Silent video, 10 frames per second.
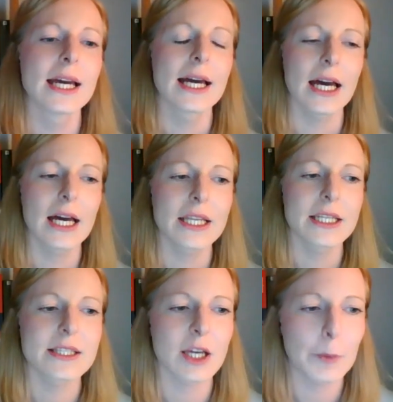
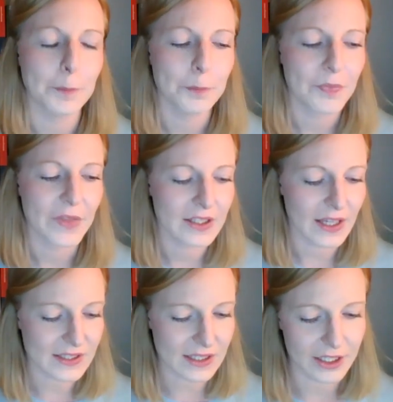And
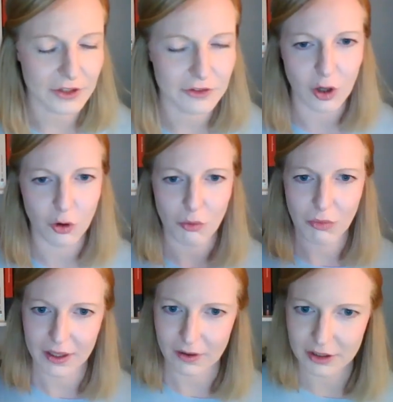that's kind of how
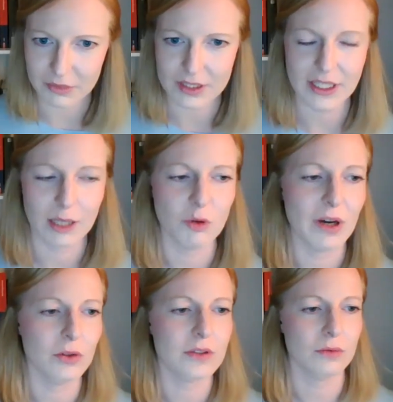my argument came
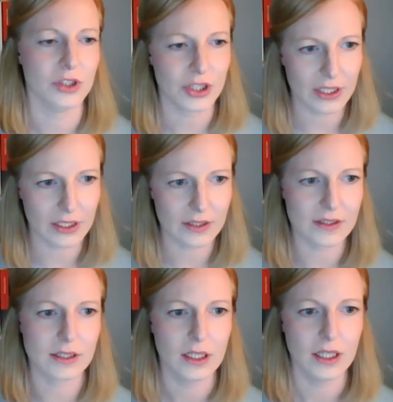about, which is
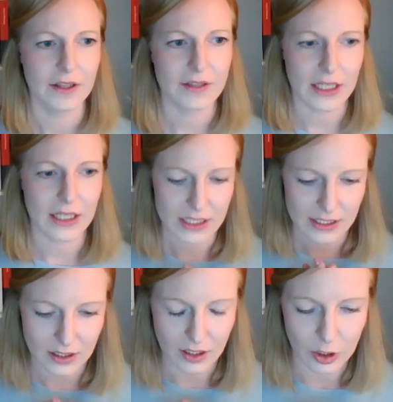that
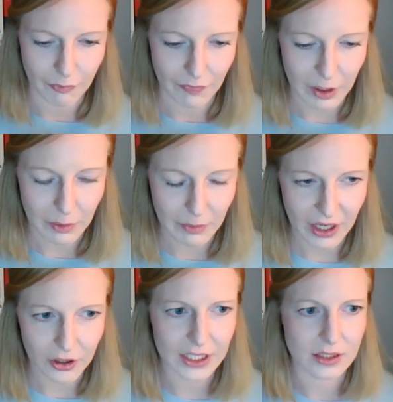
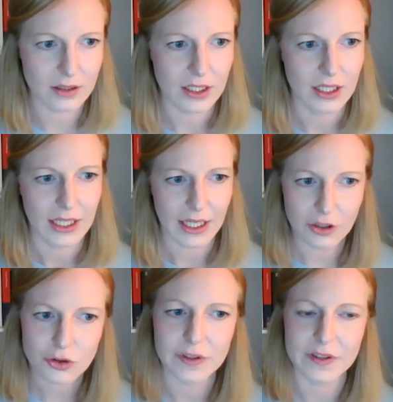American
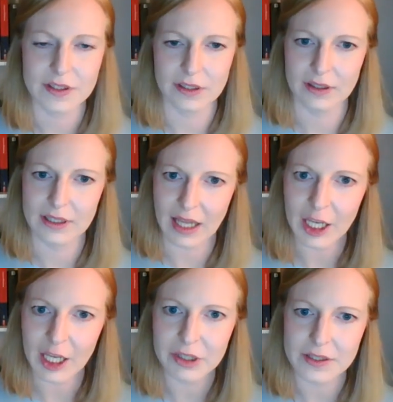interest in
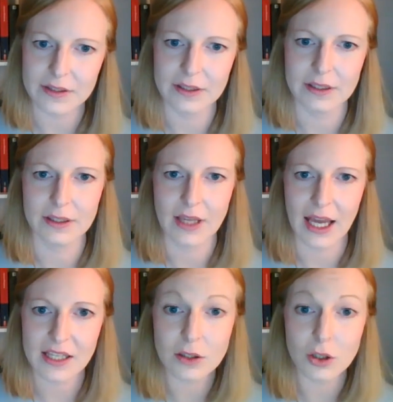climate
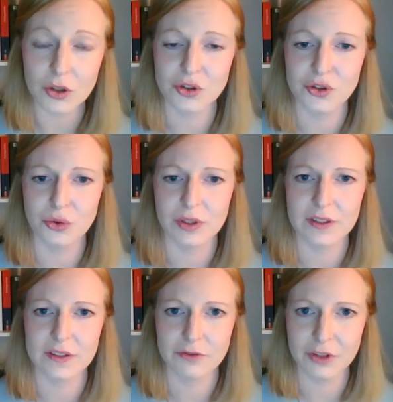has a lot to do and
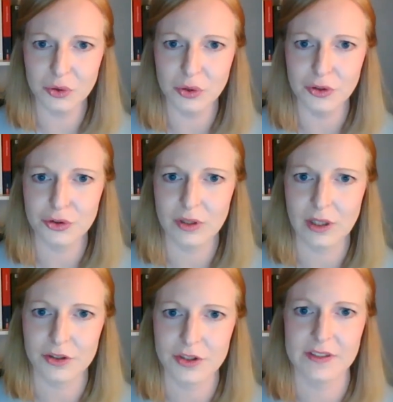is fueled to a
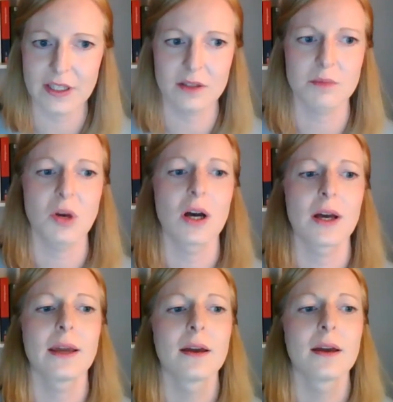large extent by